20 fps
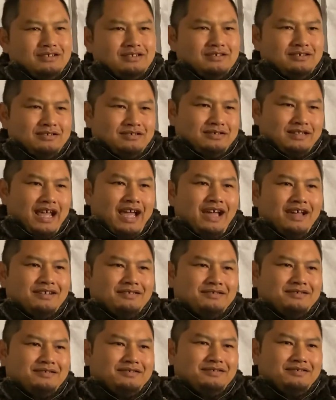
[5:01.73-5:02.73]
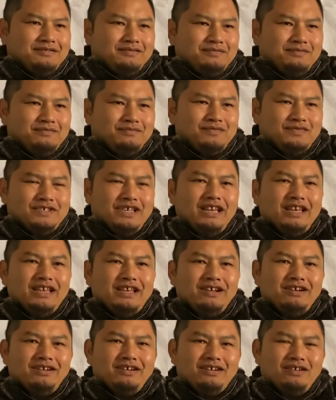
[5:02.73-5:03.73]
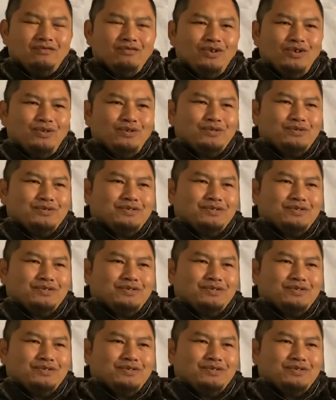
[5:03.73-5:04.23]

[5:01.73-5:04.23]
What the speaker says: stands, sitting there in the rows,